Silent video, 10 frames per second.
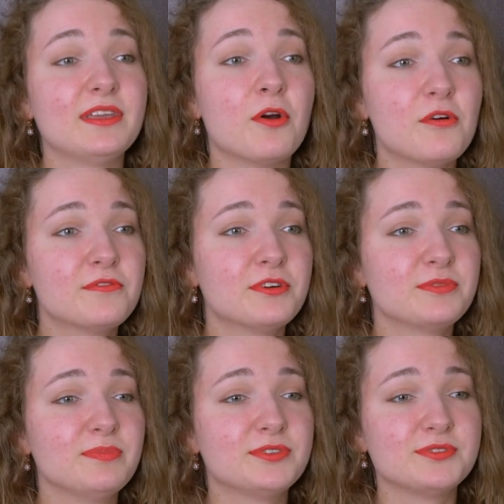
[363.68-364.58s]
they
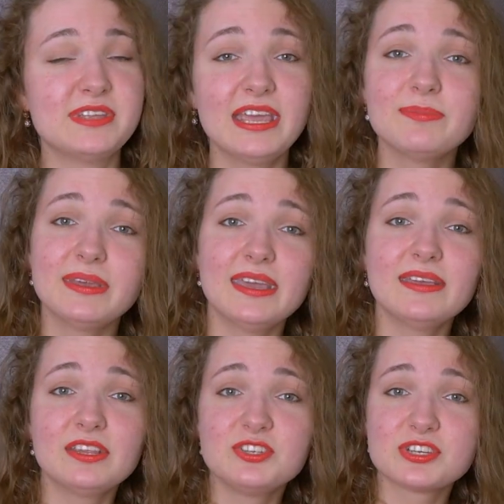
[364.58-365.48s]
offered to take me
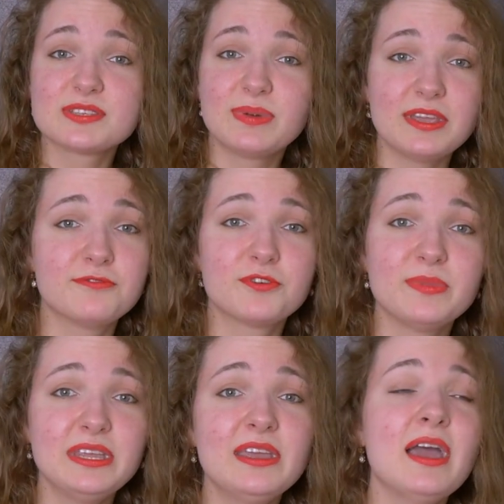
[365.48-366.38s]
in and just pay for
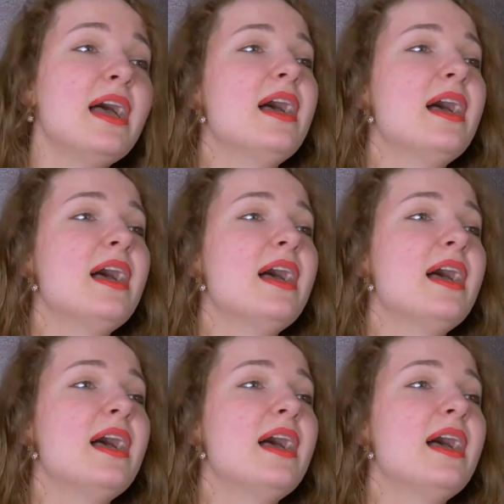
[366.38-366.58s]
me.